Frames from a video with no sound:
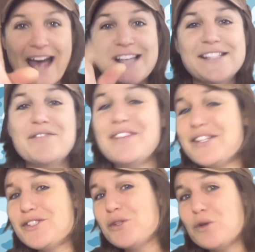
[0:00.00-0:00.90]
as if
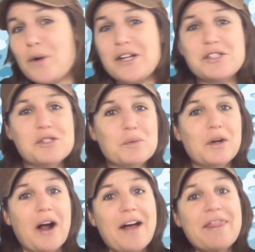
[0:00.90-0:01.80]
these two questions
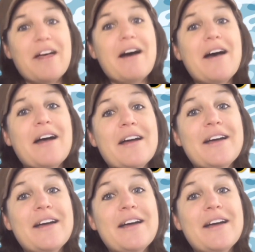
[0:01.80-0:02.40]
were on the